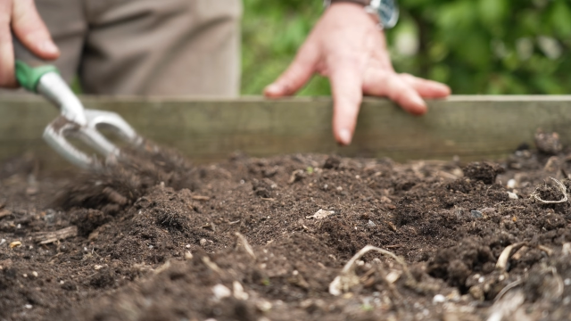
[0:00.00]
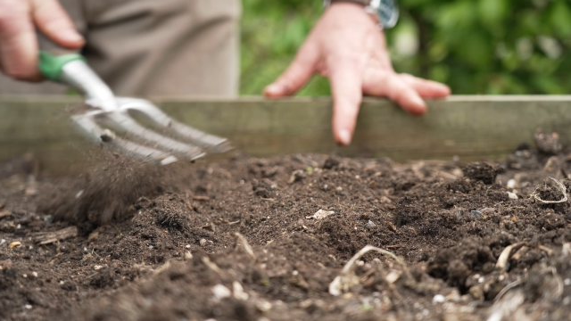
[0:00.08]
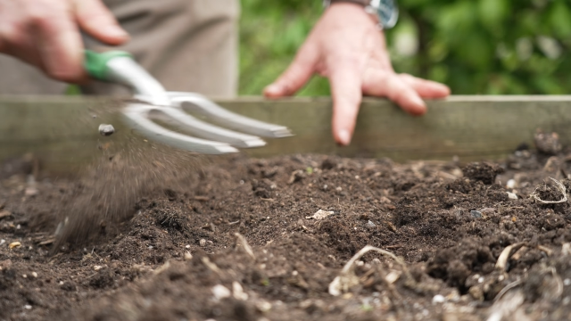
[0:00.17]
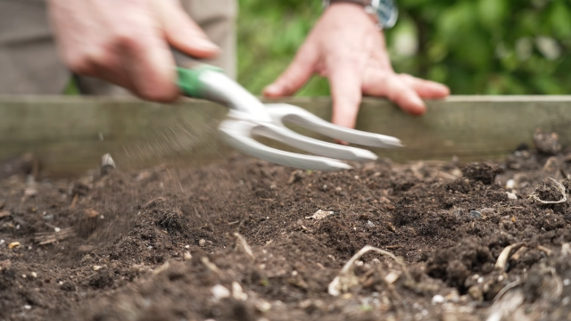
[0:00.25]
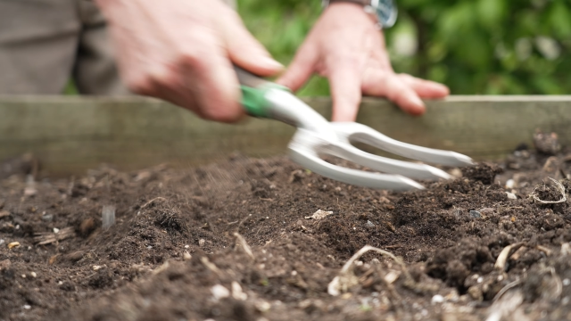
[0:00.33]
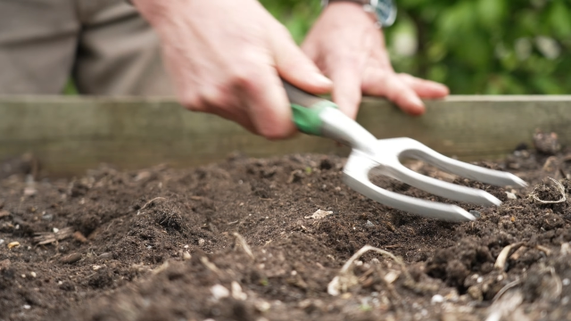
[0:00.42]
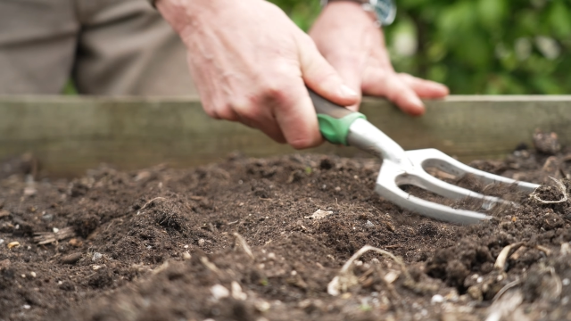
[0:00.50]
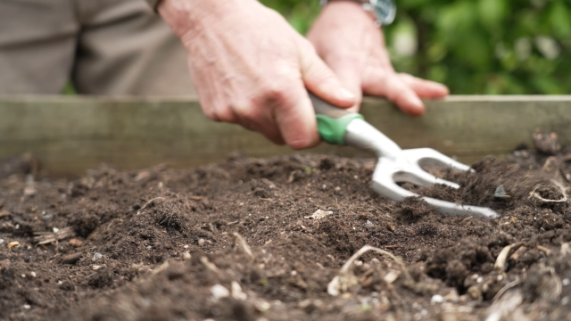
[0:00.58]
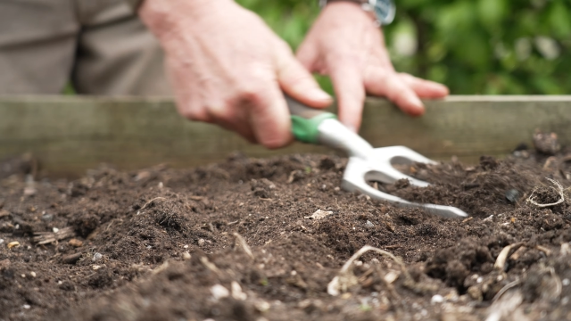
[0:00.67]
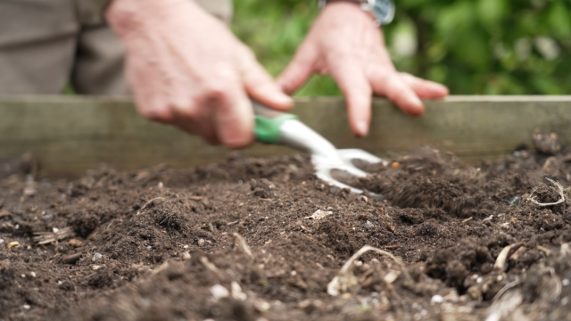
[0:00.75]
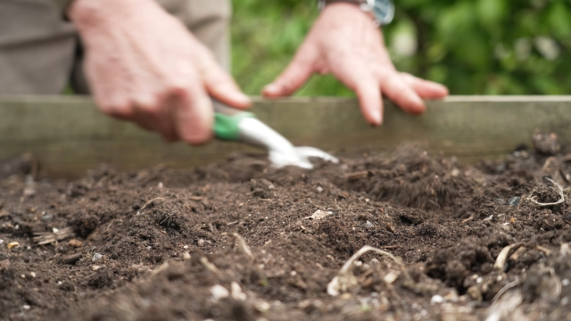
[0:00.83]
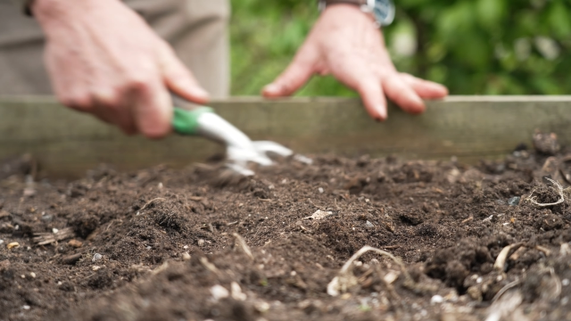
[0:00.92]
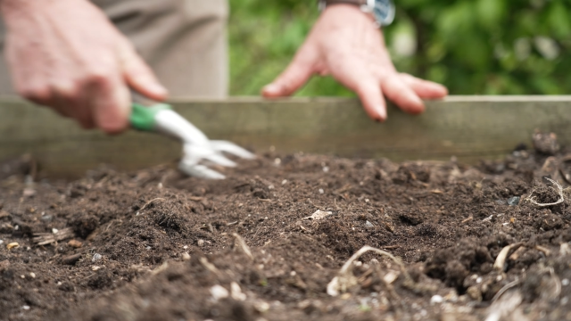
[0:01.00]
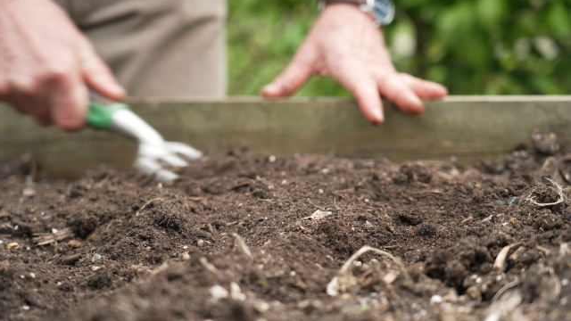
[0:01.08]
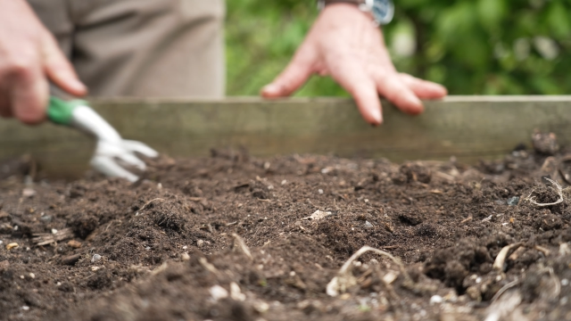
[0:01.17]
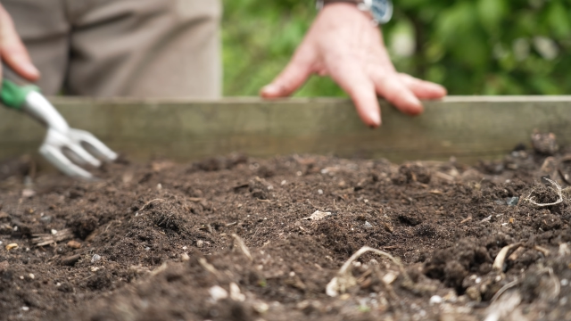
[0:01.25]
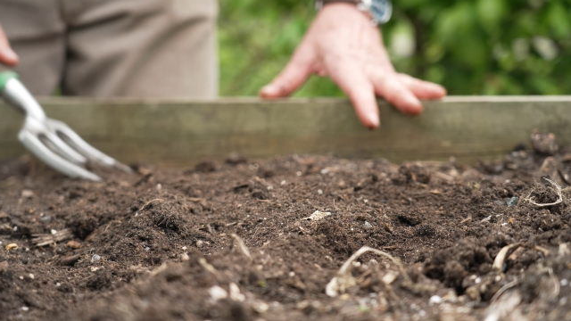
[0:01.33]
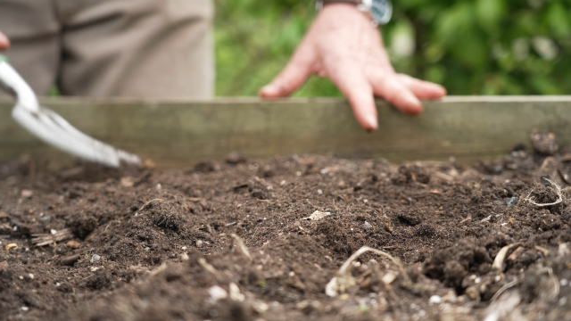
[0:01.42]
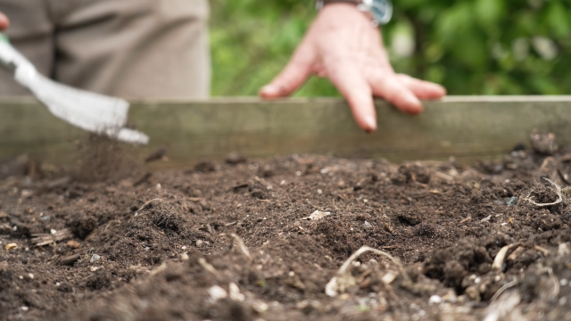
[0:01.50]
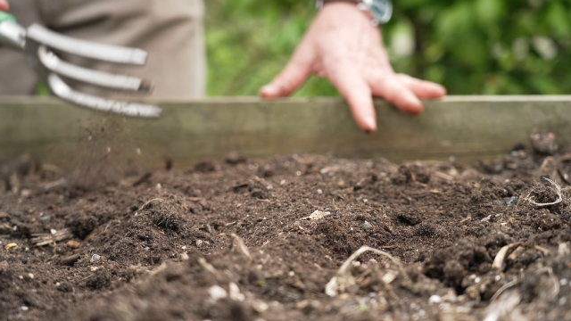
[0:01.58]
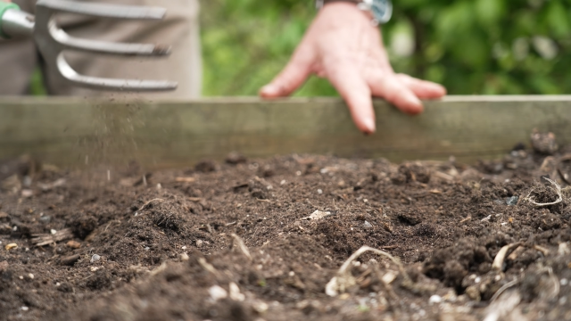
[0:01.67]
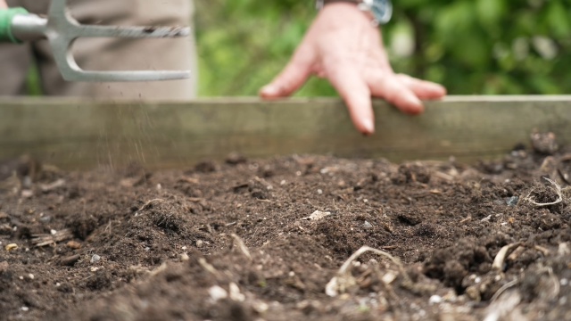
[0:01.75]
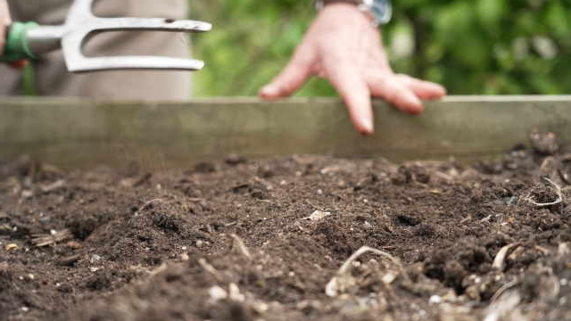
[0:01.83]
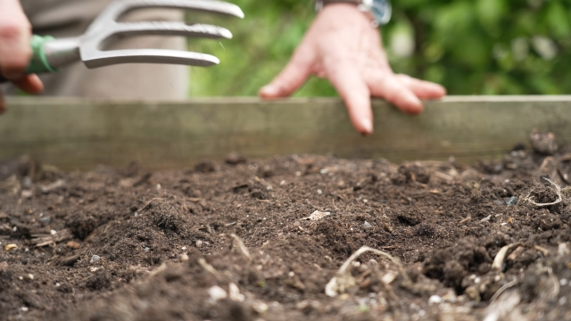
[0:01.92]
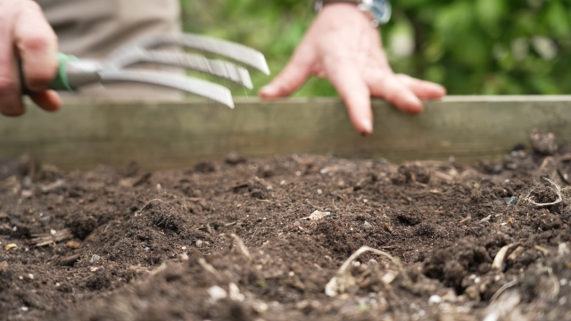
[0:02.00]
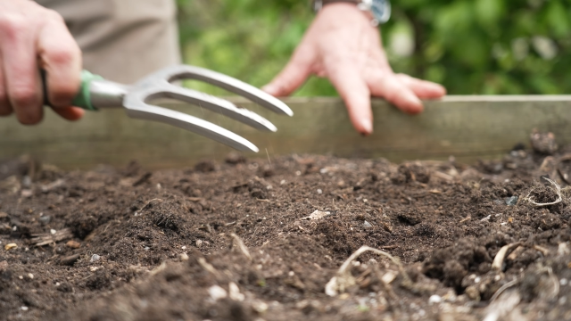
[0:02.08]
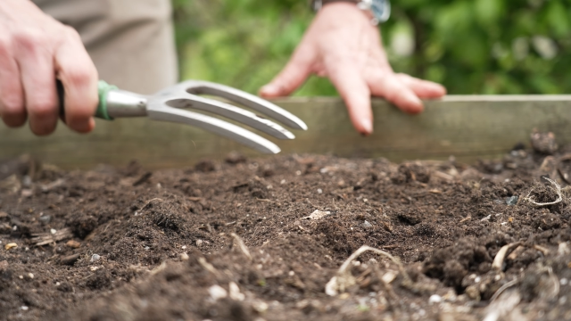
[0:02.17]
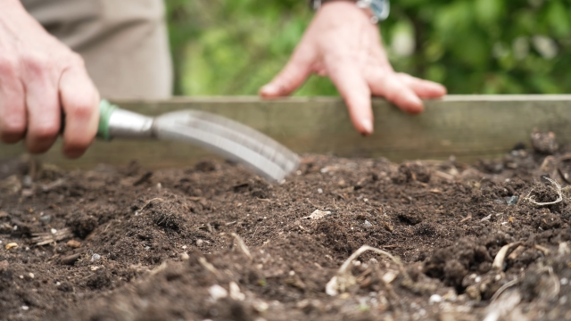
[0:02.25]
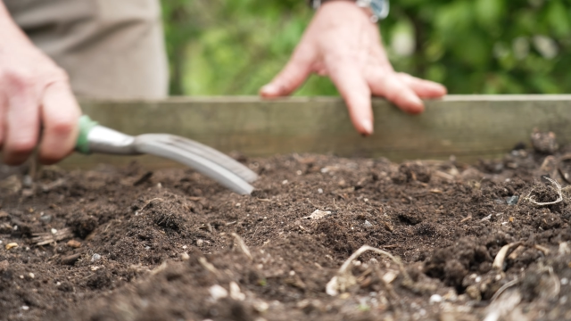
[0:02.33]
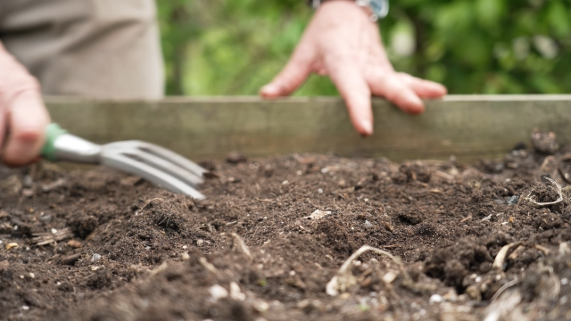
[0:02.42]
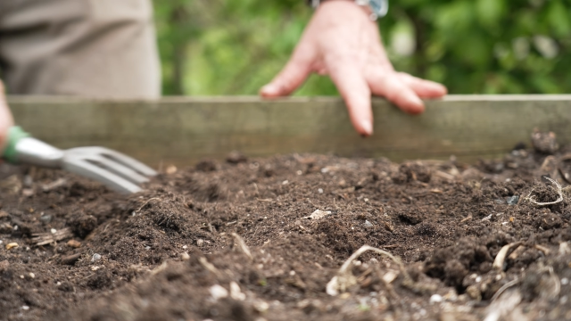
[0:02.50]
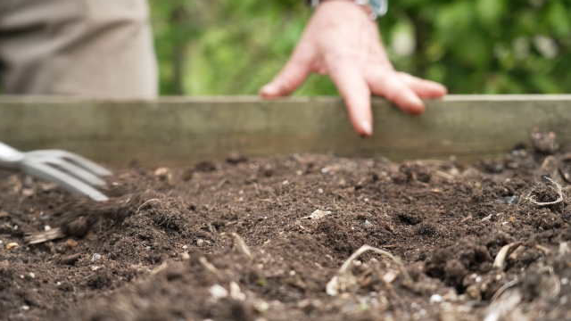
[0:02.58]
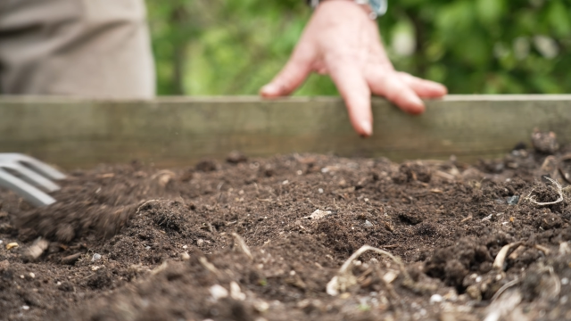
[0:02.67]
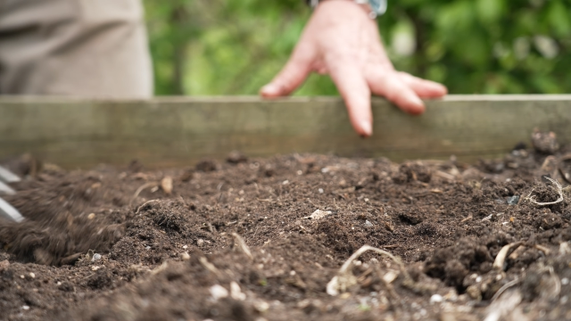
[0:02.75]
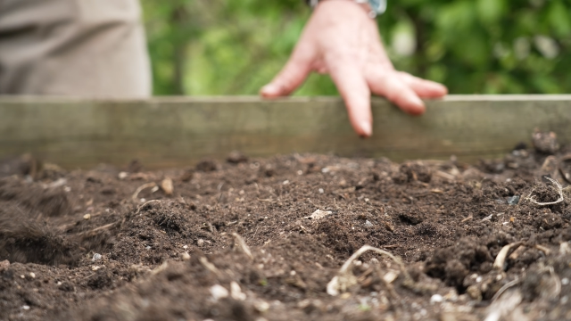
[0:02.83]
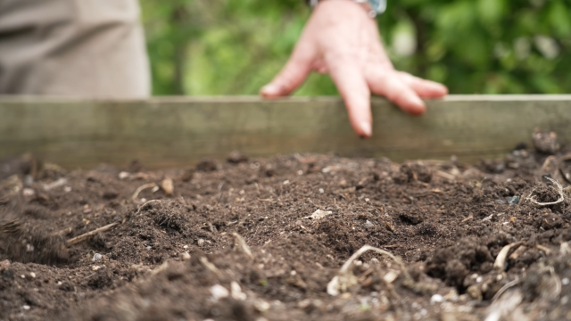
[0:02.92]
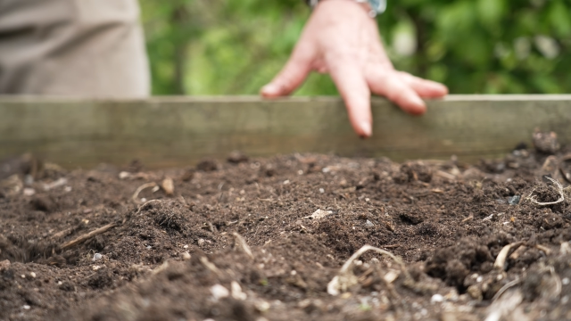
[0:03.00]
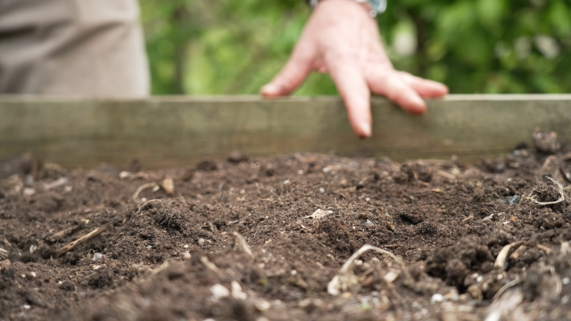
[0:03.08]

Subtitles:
Nobody's mouth can be seen.